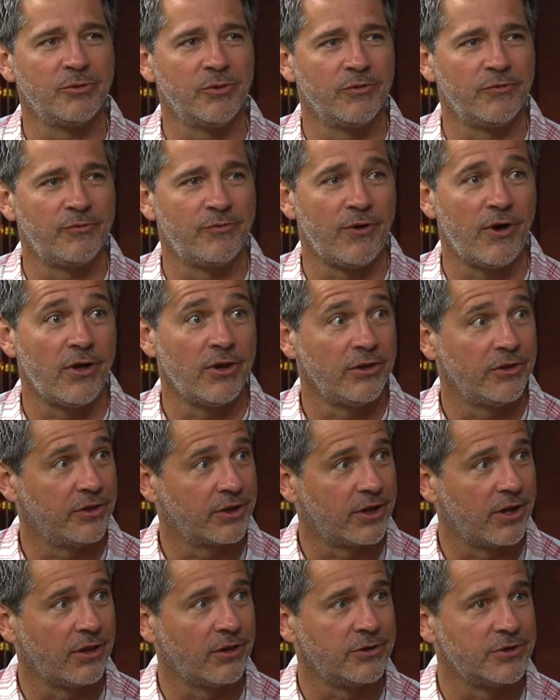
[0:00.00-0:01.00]
with fall, the
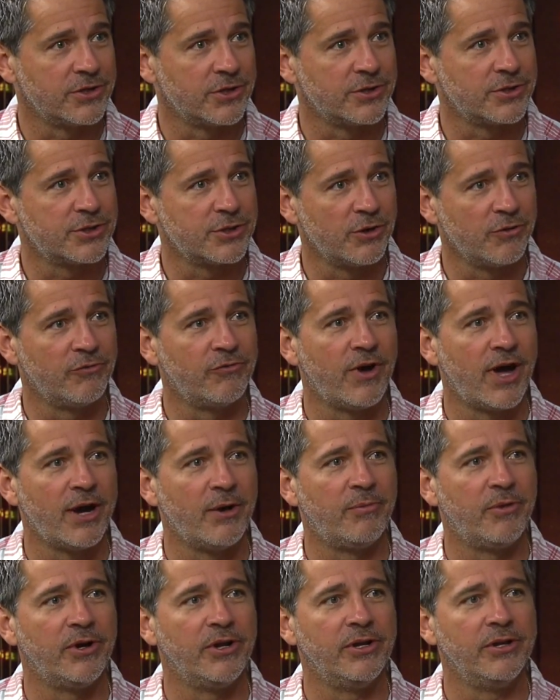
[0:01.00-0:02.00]
colors are so
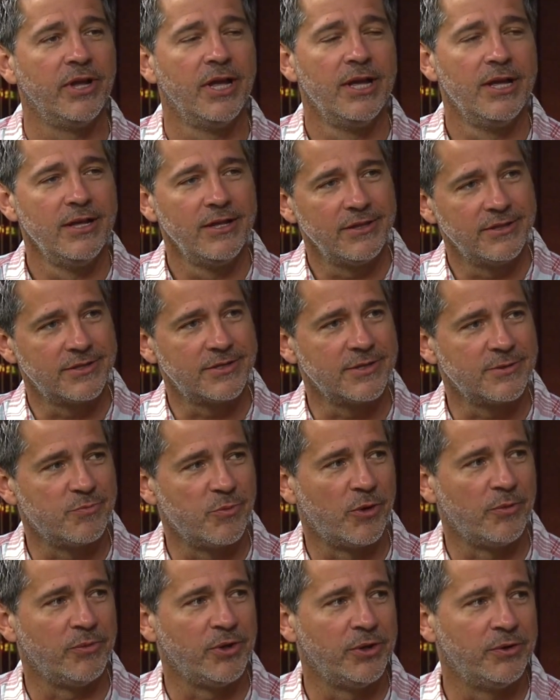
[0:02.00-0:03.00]
vibrant. This is
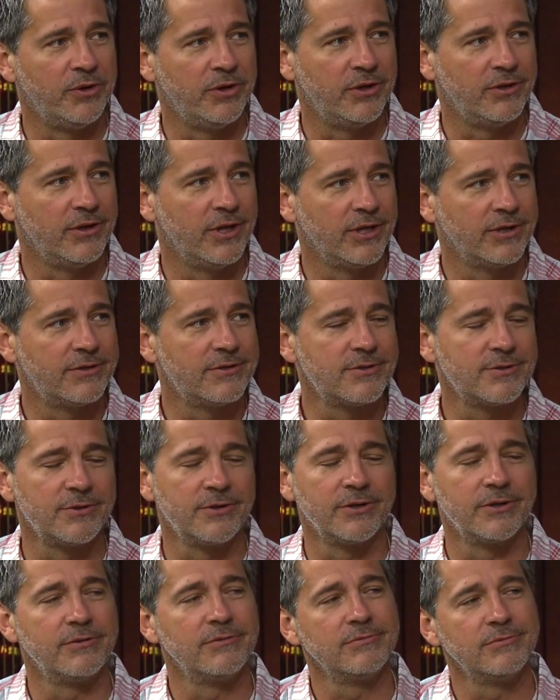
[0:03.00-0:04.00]
more muted, and that sort
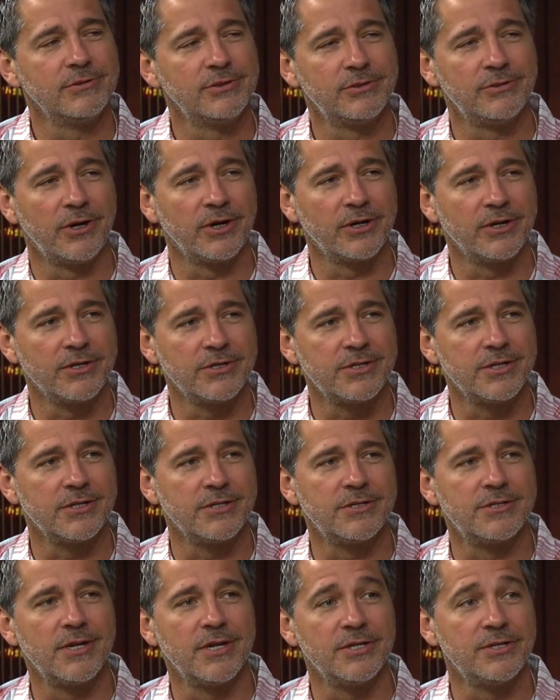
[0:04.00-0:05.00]
of struck us
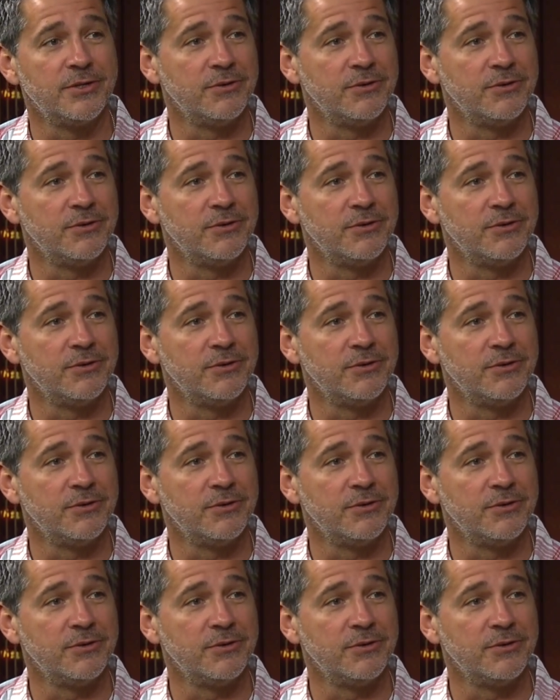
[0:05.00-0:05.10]
as, as